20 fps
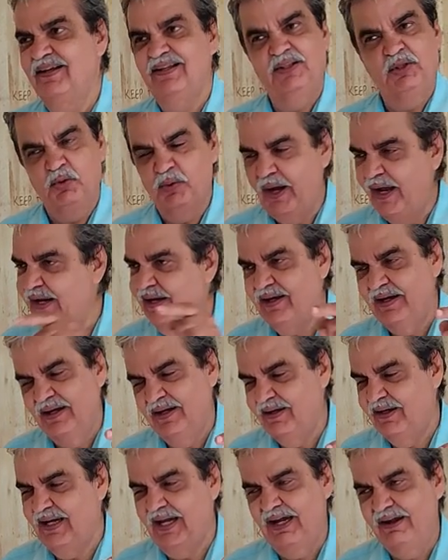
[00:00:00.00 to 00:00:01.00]
Though
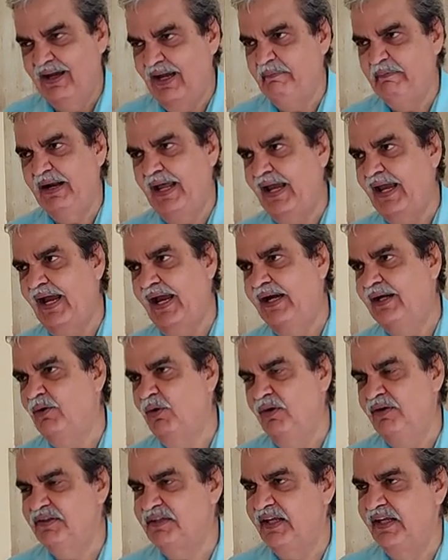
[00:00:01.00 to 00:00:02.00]
I mean, I
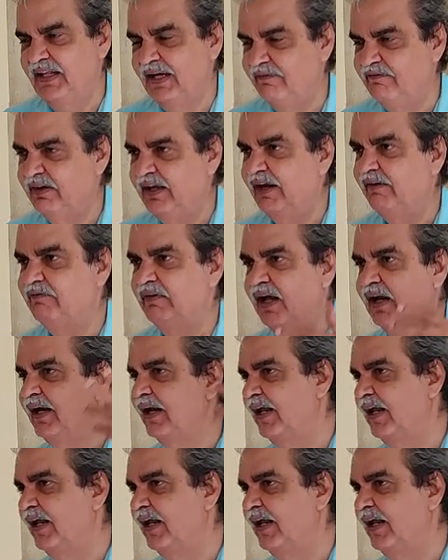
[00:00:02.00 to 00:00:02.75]
don't say that we have done